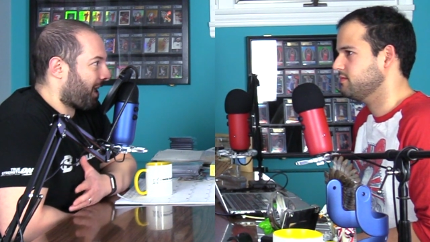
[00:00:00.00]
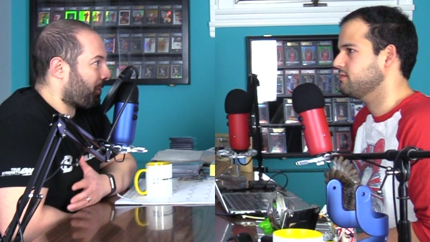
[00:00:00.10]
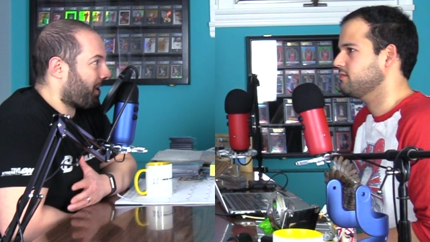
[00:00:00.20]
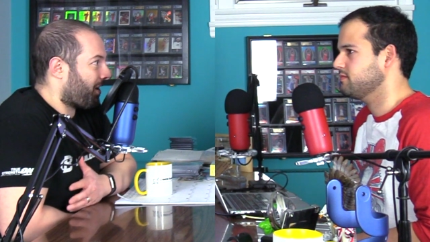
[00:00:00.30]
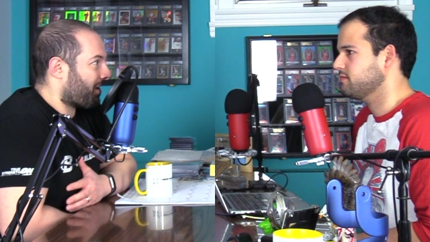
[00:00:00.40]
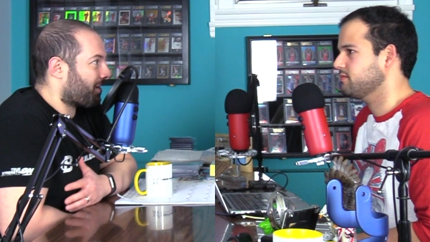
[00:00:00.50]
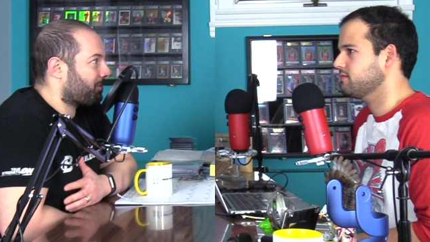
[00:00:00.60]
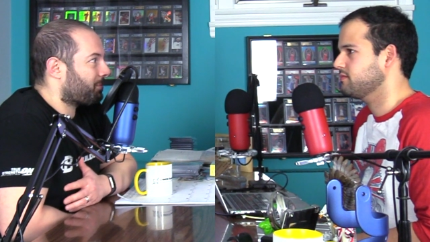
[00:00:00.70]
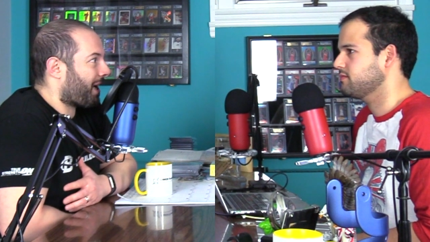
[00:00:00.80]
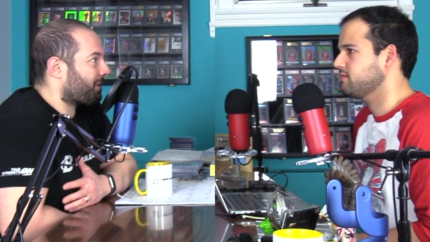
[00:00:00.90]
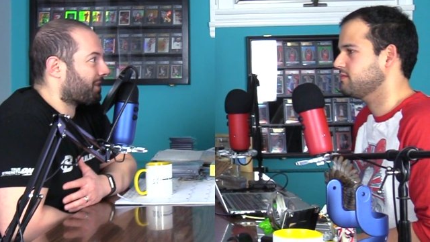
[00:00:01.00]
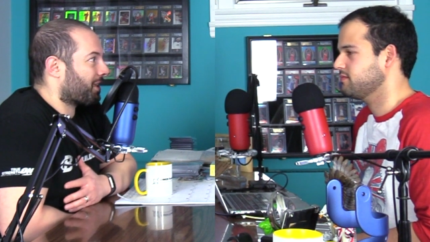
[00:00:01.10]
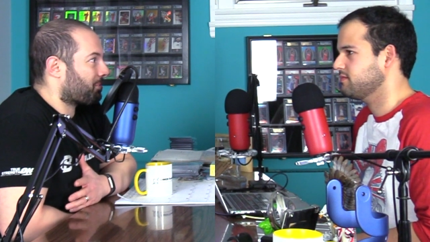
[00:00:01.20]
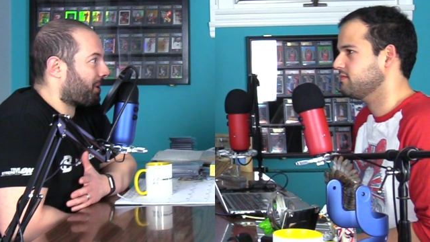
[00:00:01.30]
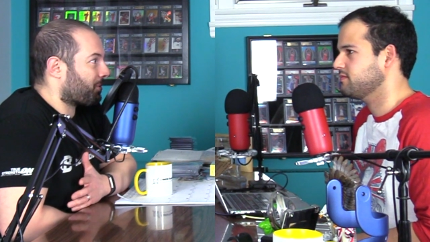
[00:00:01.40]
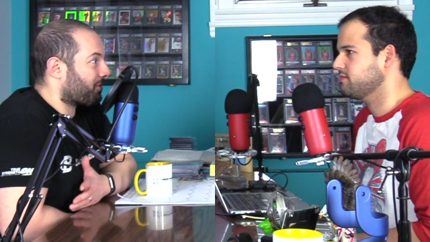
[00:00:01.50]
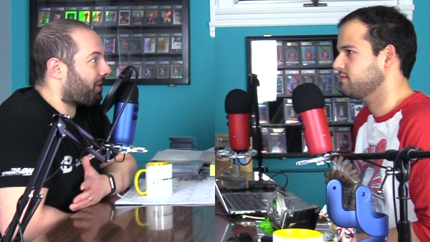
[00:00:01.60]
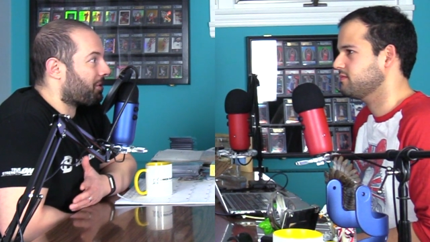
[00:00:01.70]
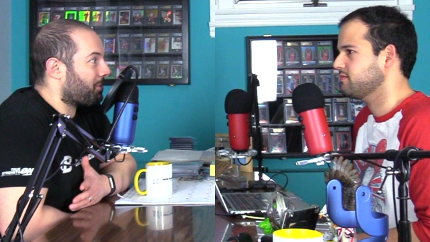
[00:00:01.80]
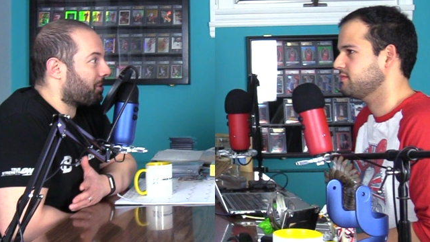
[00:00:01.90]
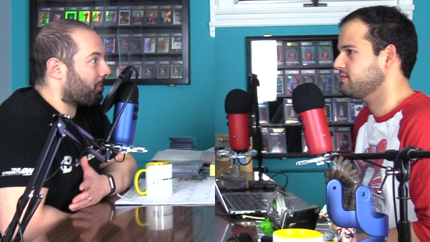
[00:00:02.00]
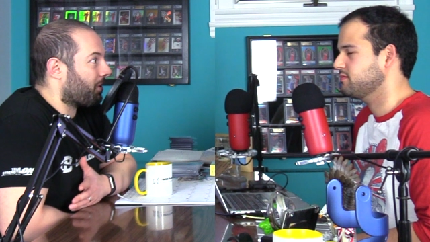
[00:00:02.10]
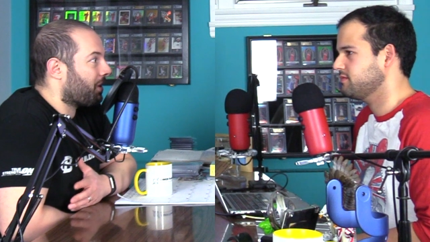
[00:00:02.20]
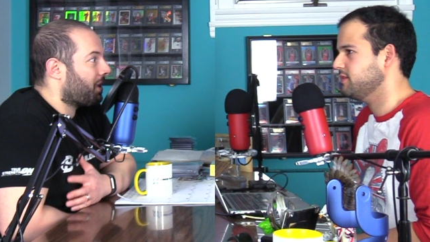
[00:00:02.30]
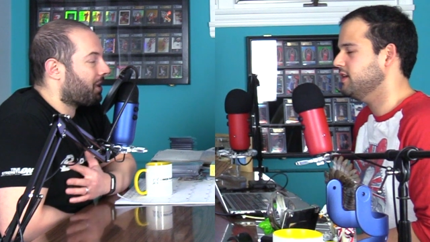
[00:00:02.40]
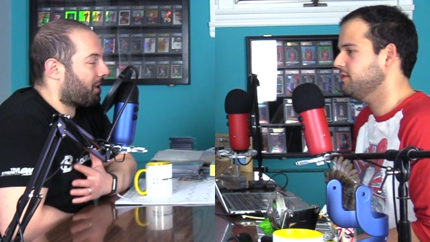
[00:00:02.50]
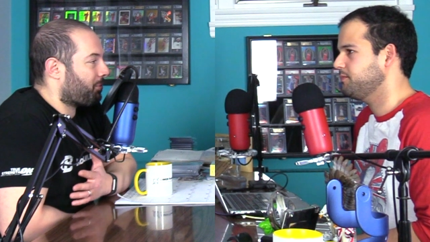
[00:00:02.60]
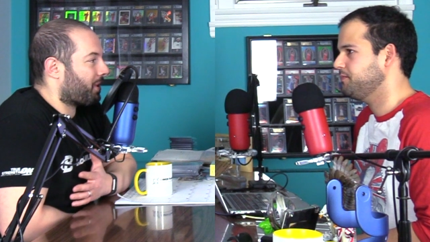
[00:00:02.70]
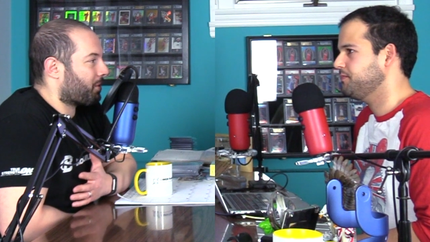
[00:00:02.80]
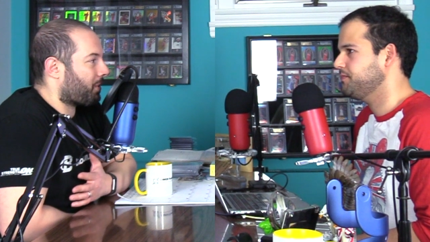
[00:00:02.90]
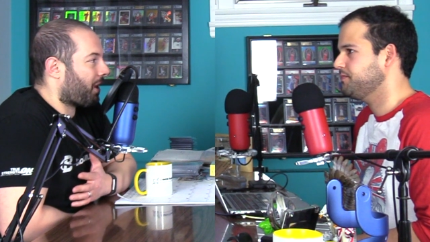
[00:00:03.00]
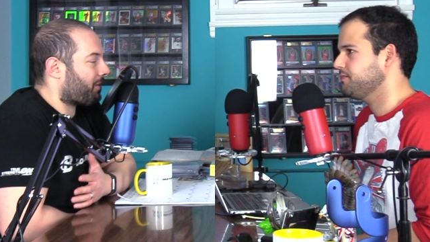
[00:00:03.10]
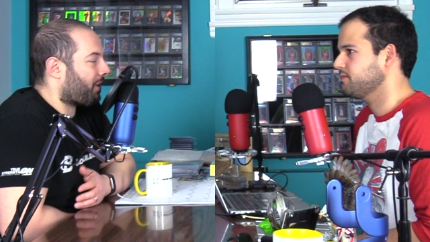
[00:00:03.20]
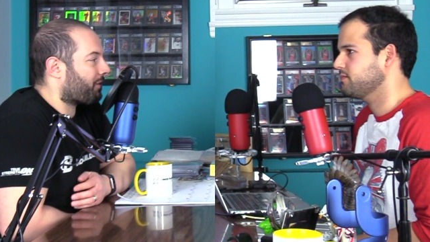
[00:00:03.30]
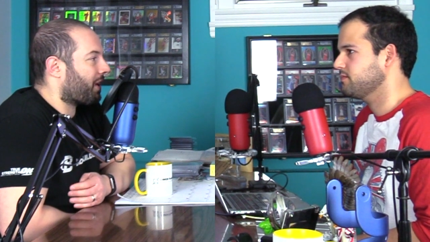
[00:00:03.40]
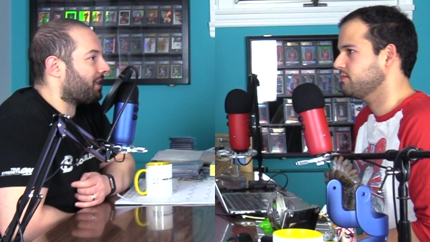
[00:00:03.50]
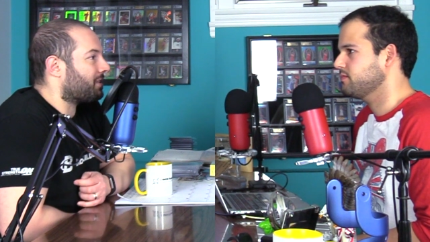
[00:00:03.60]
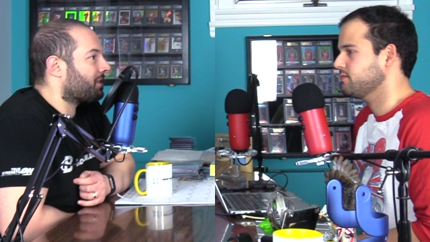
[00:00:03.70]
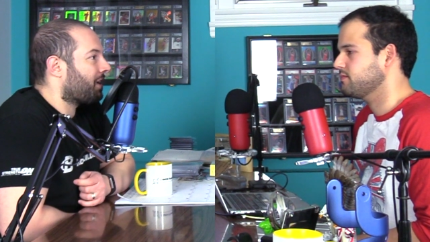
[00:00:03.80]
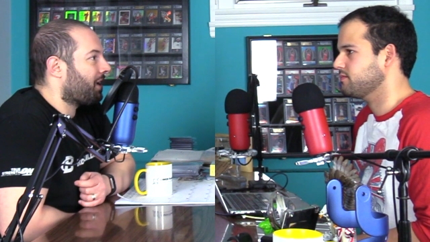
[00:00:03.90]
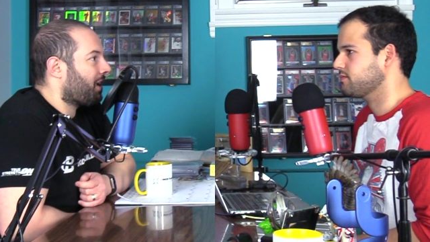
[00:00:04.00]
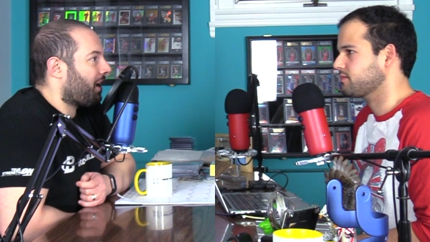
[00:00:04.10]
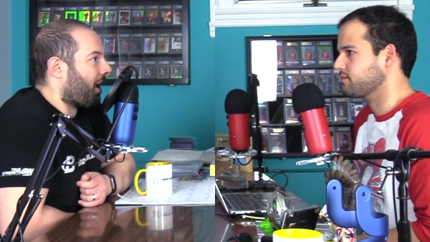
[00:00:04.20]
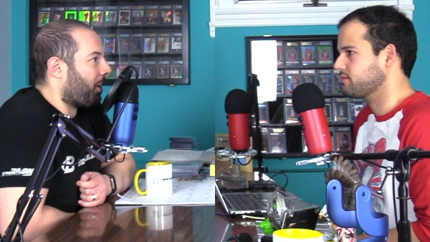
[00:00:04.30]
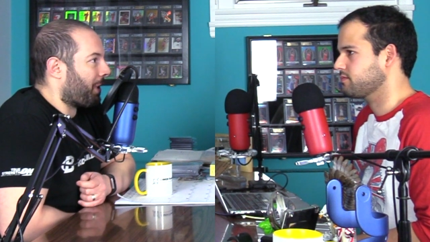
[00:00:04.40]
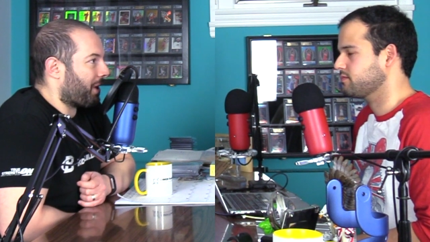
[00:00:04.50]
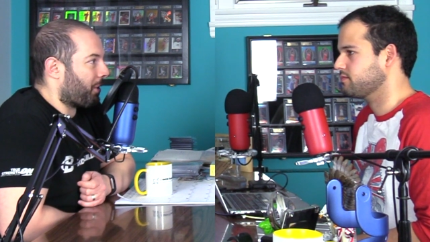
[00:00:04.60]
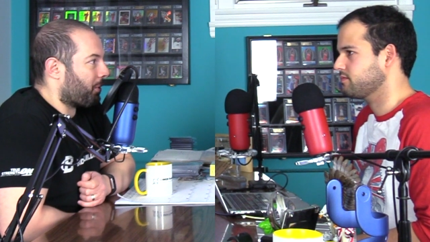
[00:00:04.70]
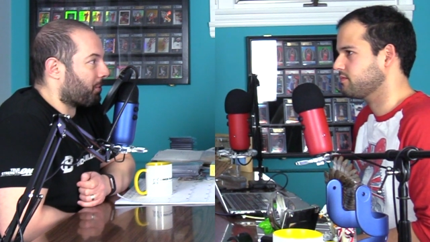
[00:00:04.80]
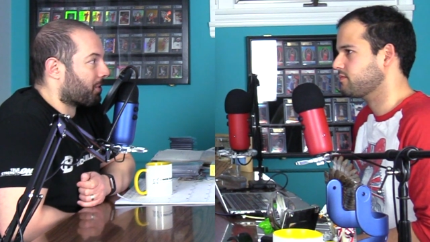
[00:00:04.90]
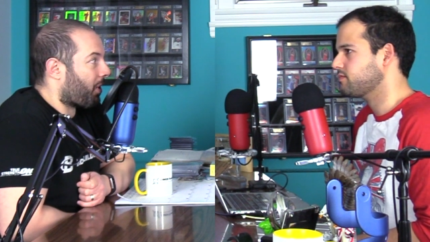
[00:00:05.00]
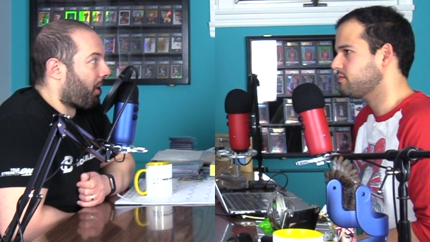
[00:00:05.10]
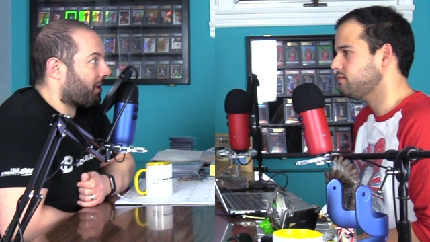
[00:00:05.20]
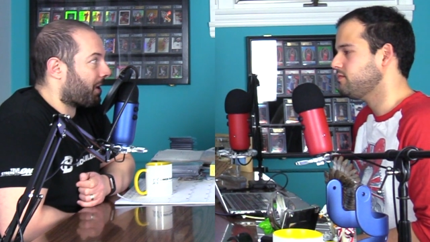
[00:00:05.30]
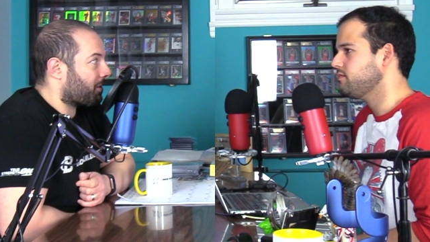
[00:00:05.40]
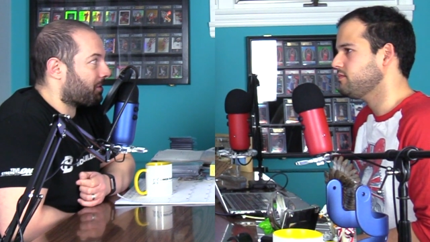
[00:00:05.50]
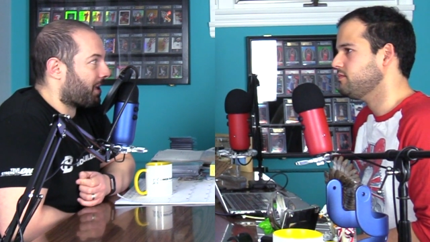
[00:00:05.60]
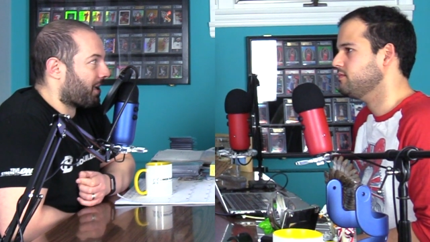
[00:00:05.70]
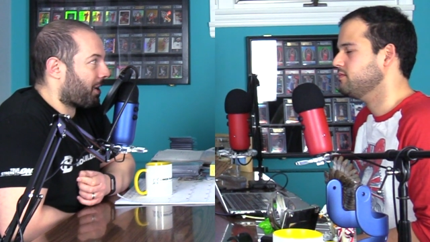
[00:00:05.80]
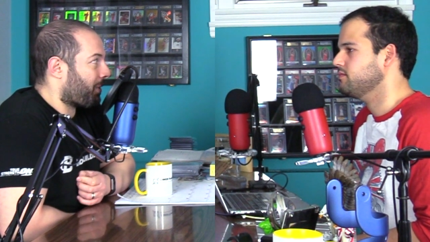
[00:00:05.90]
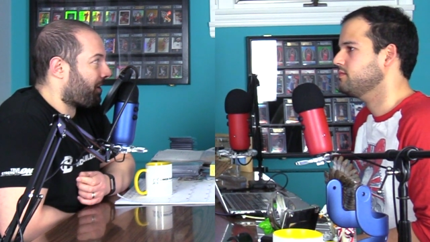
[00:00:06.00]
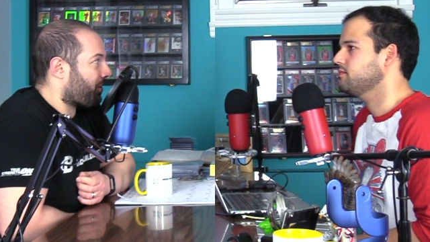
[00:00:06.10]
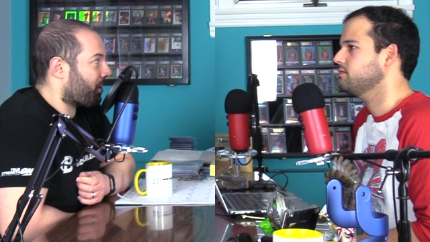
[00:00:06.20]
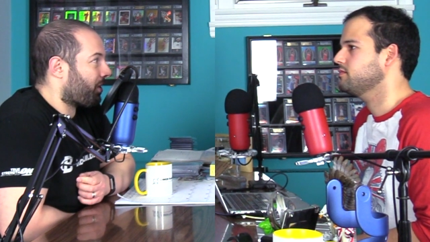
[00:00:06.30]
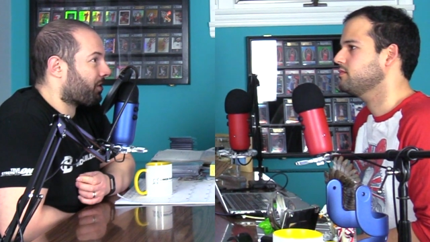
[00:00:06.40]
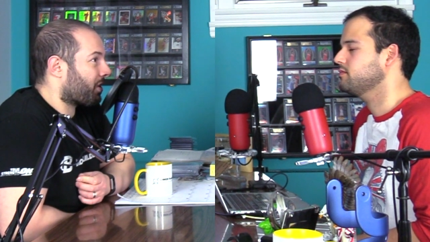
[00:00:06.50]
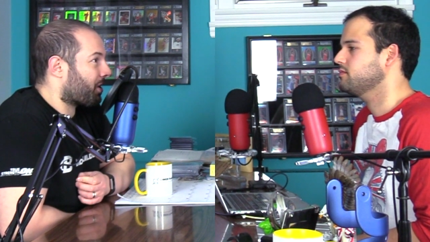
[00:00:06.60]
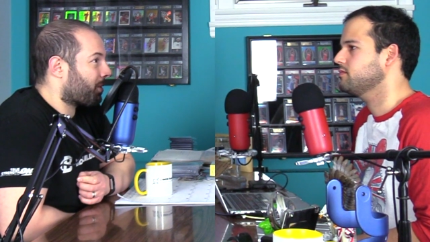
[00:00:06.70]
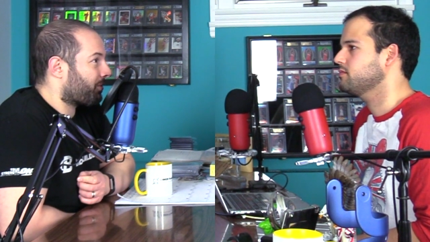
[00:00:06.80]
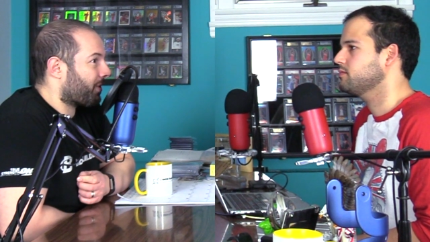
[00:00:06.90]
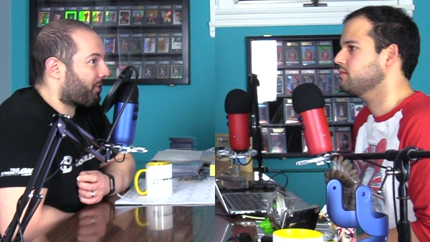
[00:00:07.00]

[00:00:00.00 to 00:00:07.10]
Speaker 1: that way, our housing expense was very minimal yeah. compared to a lot of our friends. Um, I didn't know what it was called. I don't. I think I might have heard the term for